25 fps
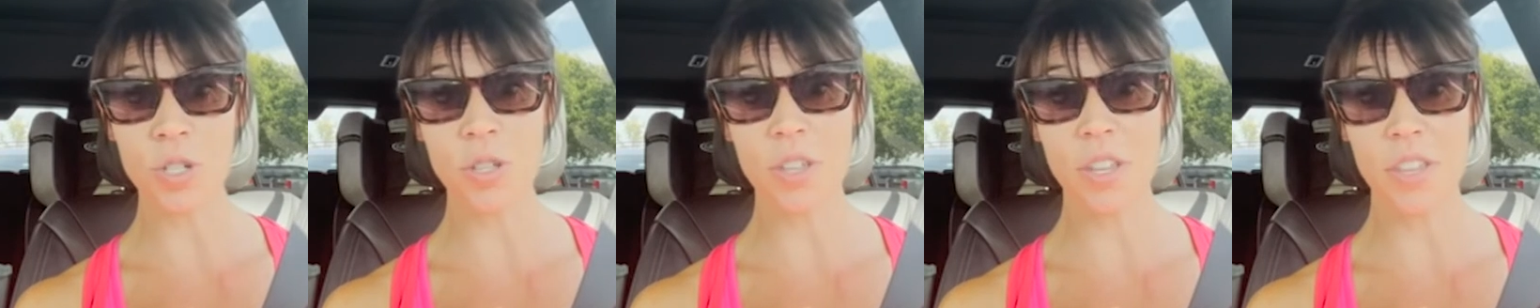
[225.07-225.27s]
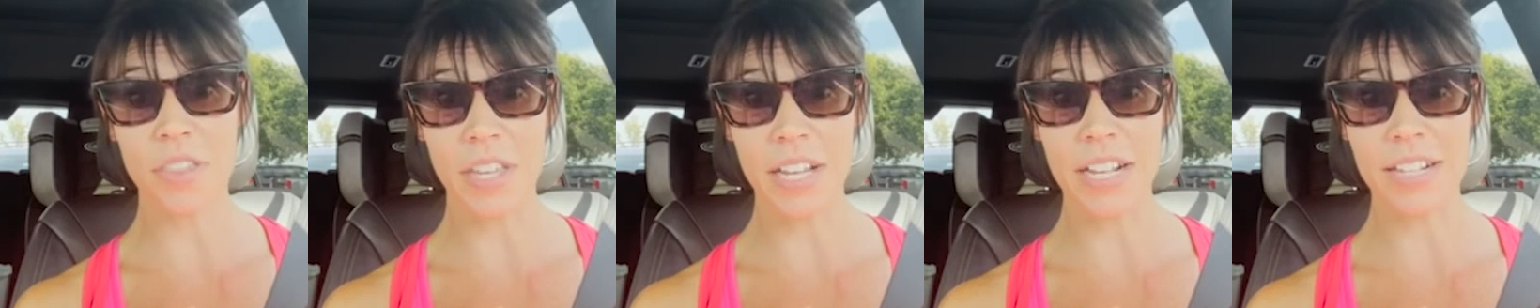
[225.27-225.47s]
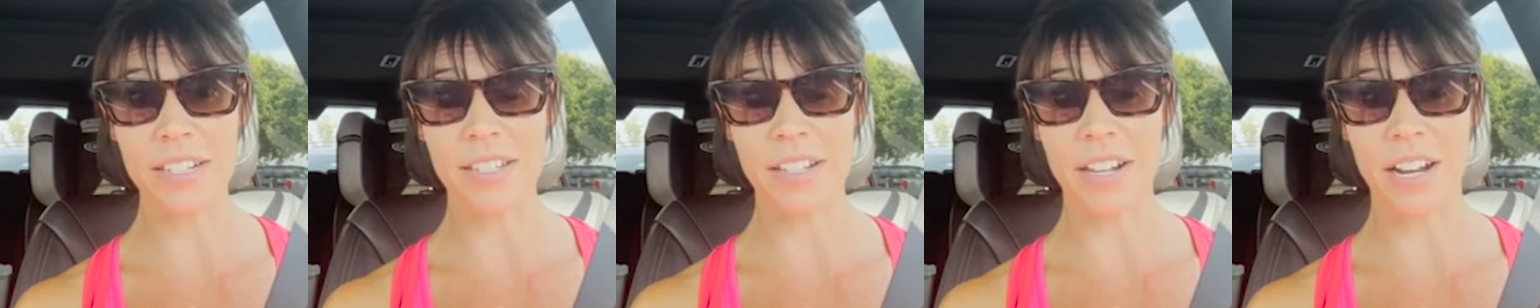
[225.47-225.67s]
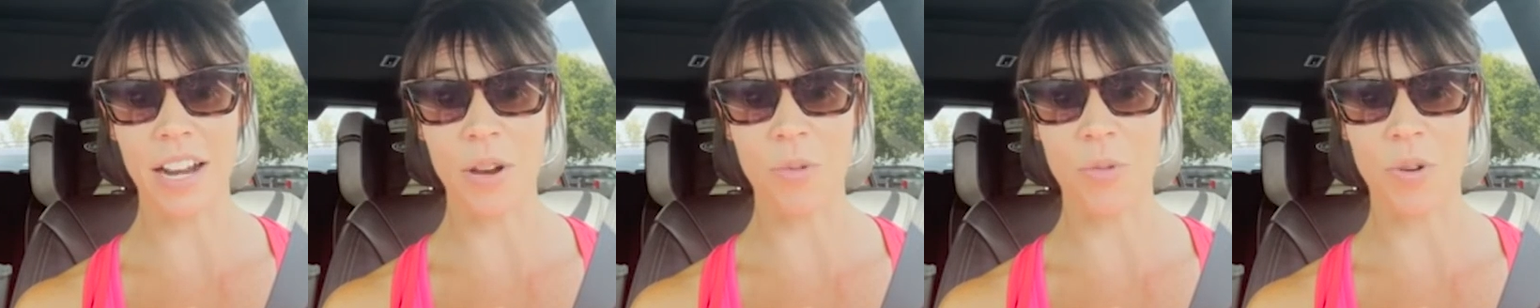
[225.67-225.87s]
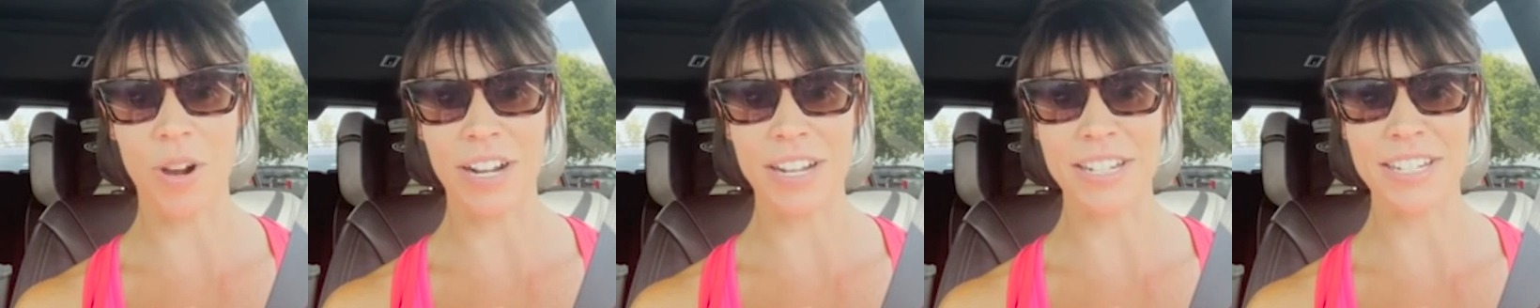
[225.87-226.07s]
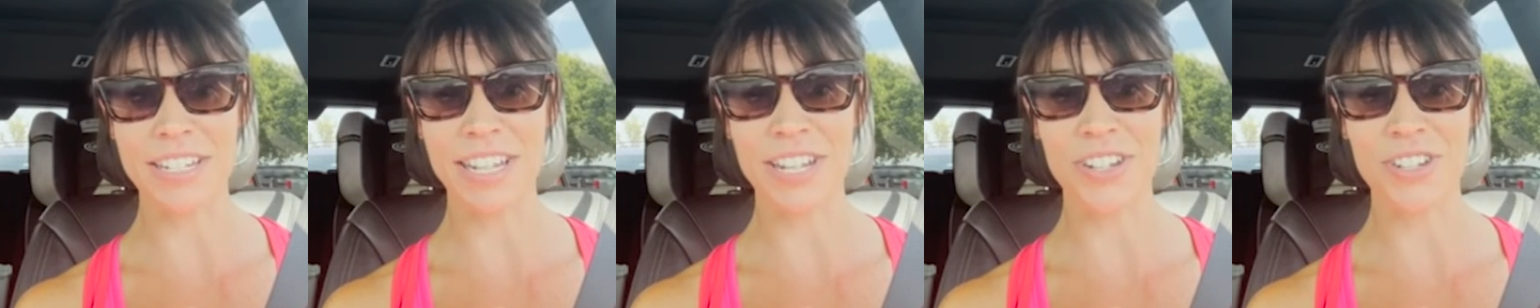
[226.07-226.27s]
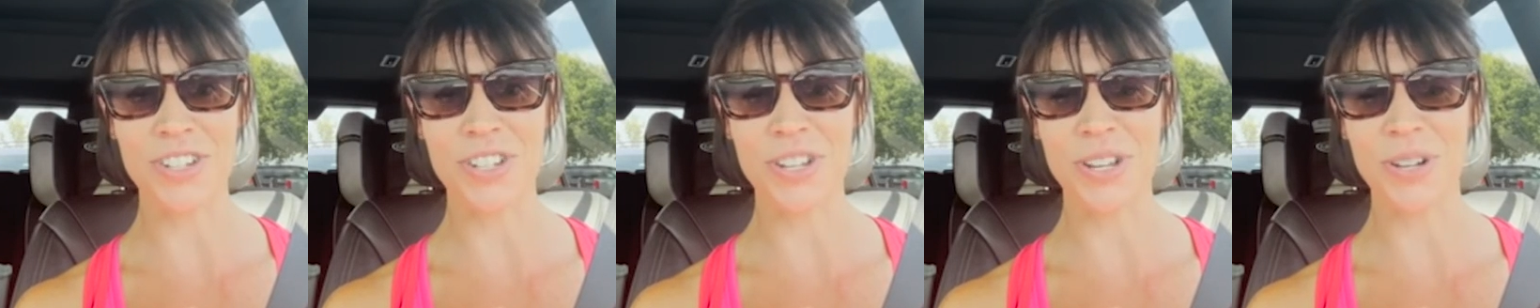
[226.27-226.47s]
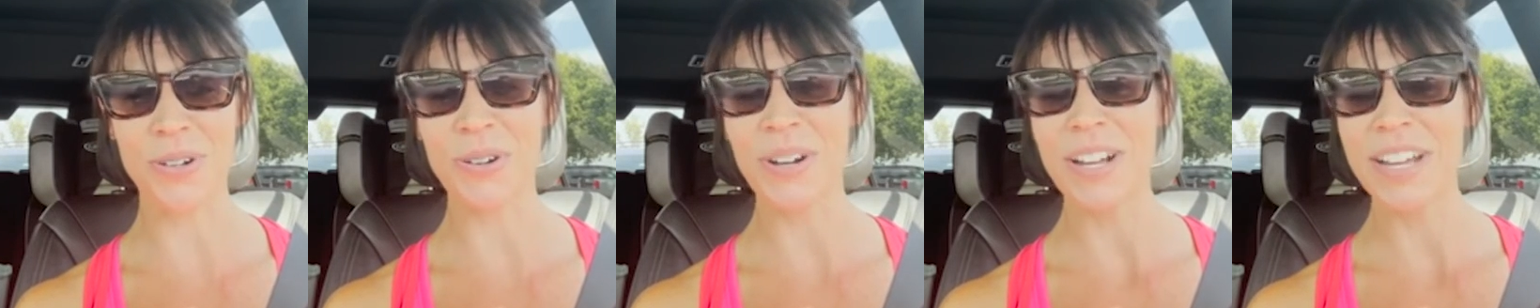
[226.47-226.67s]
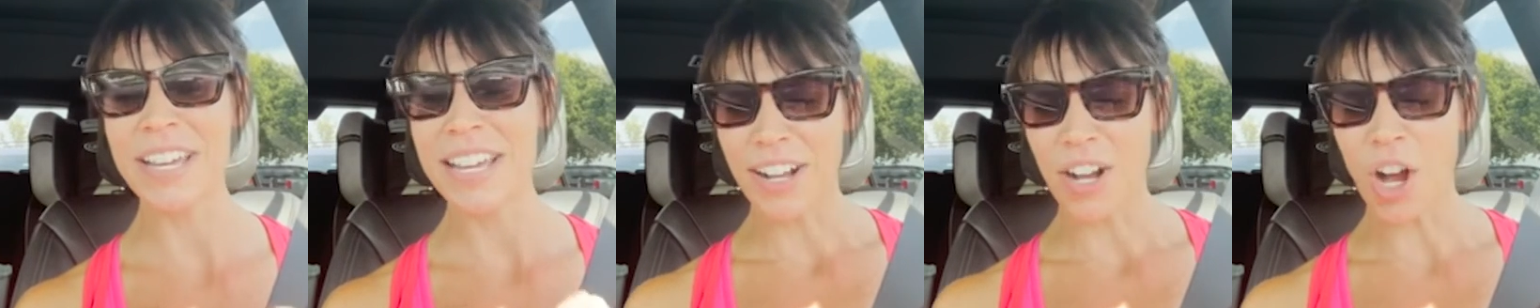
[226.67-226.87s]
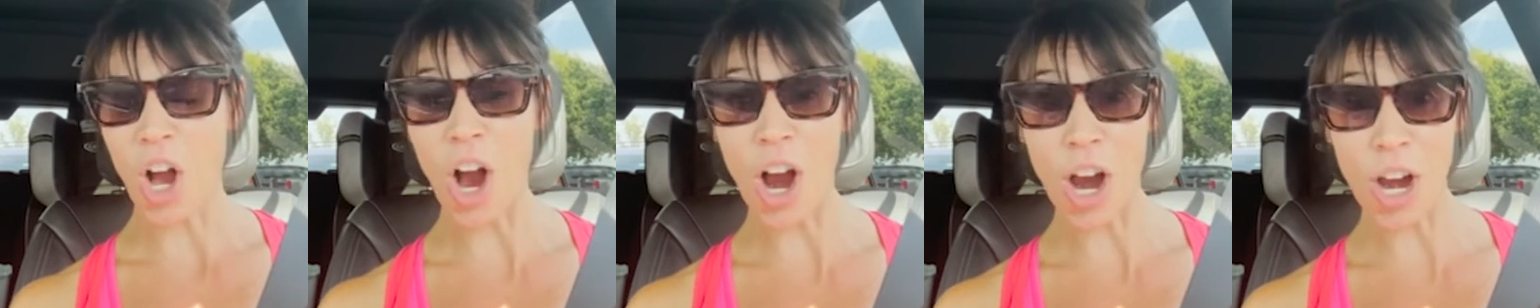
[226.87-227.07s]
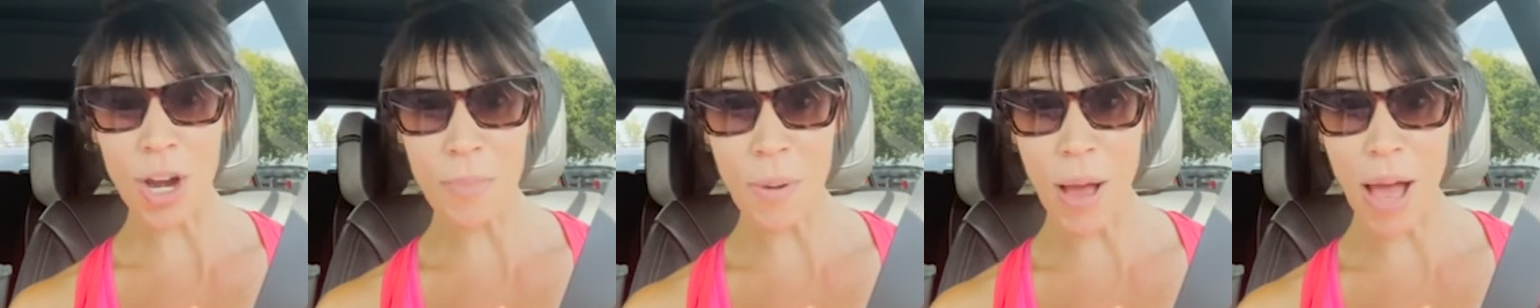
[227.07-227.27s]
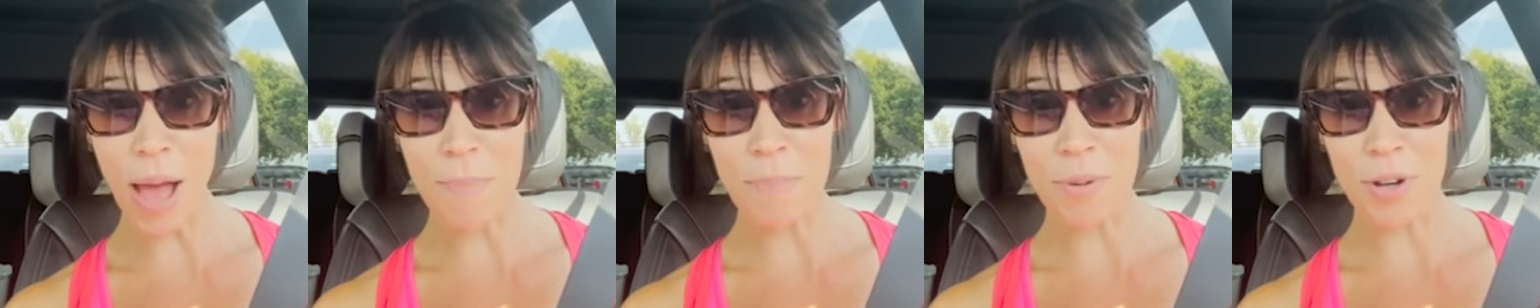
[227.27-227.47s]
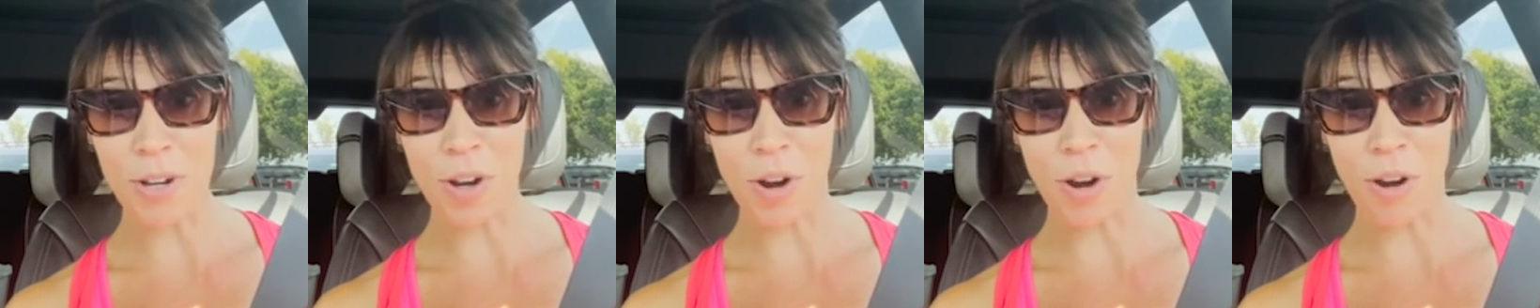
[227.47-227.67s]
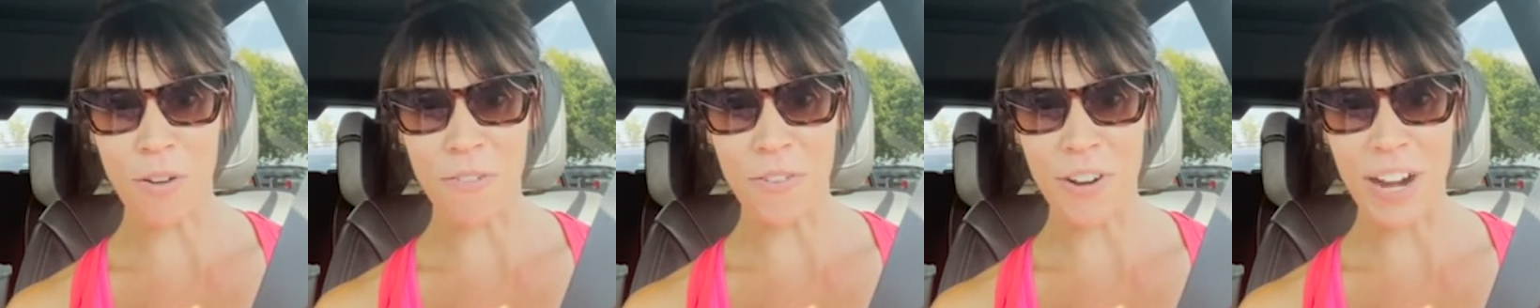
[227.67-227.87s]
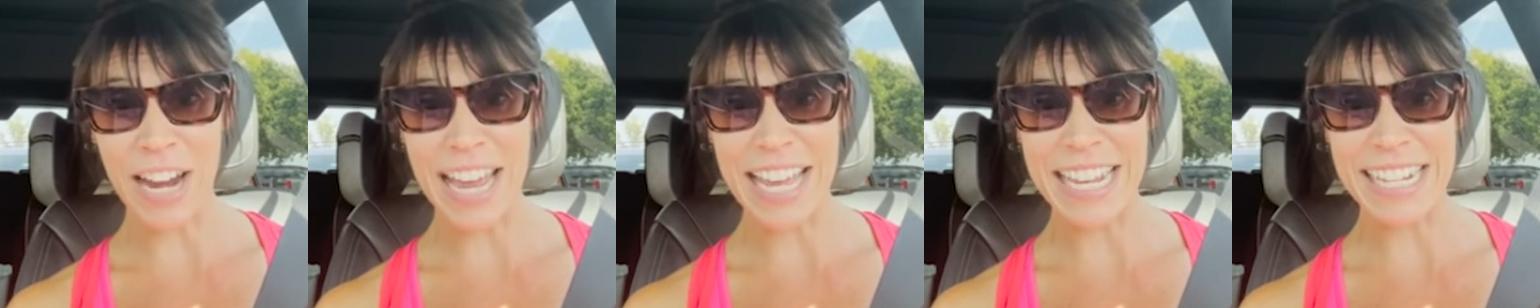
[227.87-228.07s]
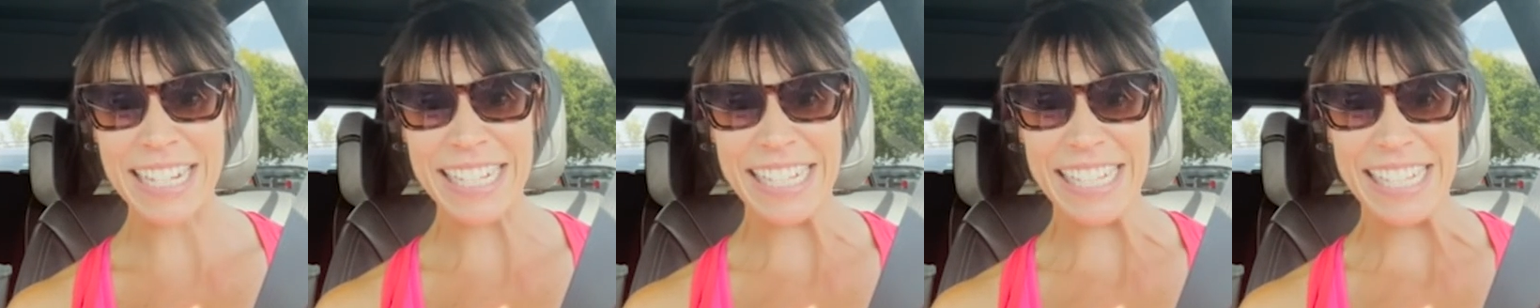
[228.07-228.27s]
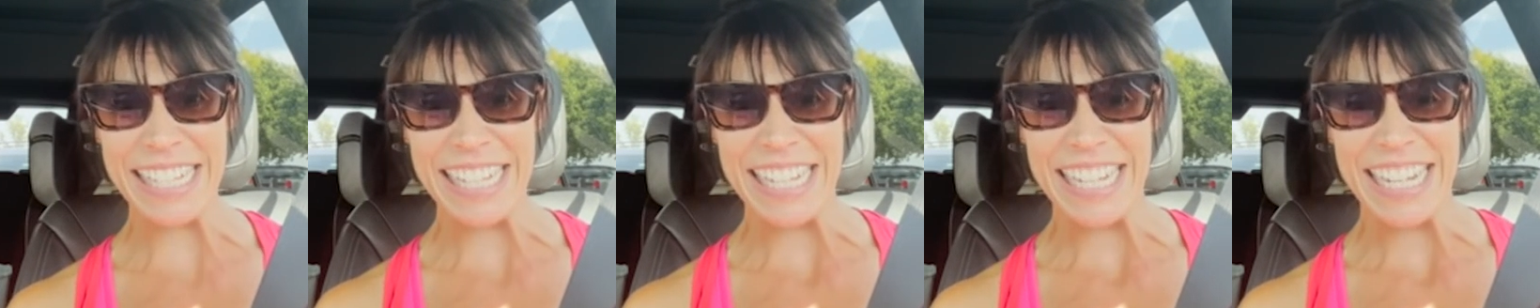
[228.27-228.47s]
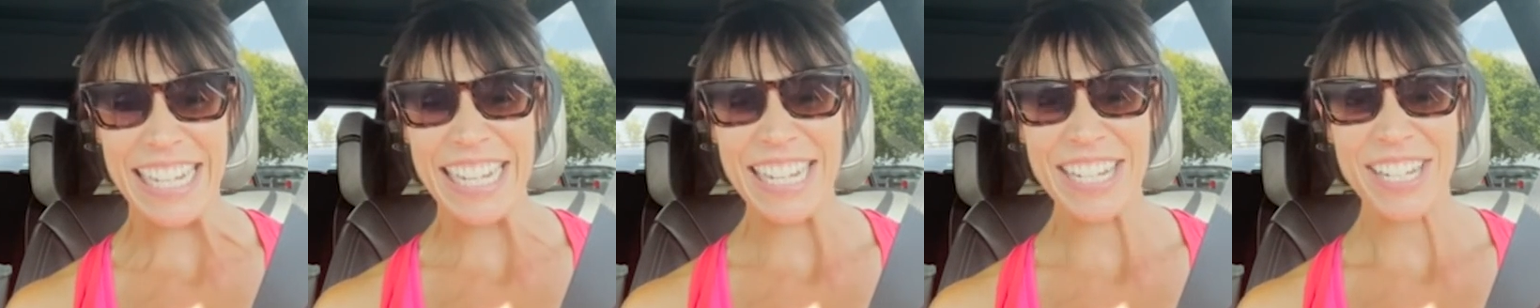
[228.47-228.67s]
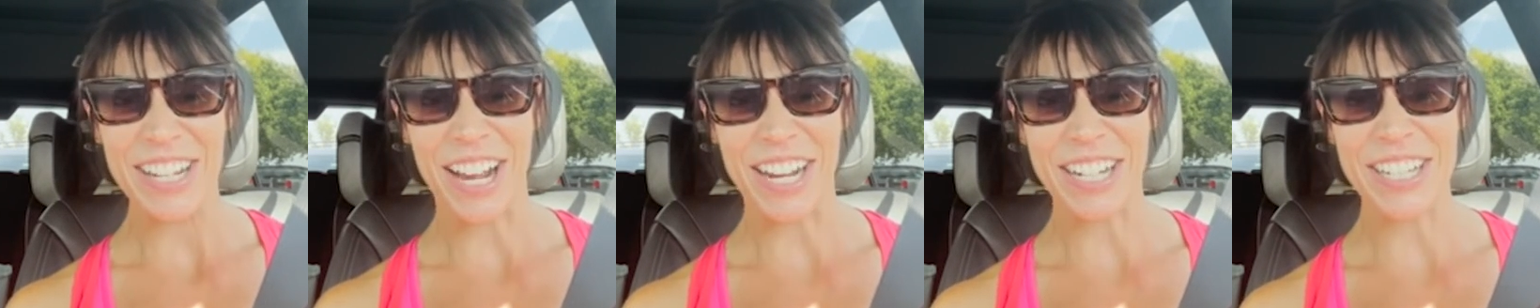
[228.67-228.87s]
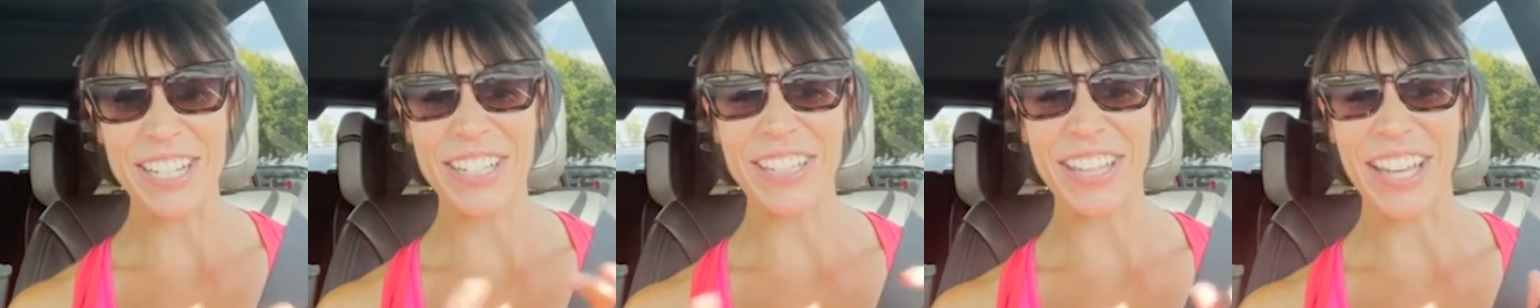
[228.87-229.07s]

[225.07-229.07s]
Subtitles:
are the things that I want to teach you. Carb up, girlfriends. Talk to you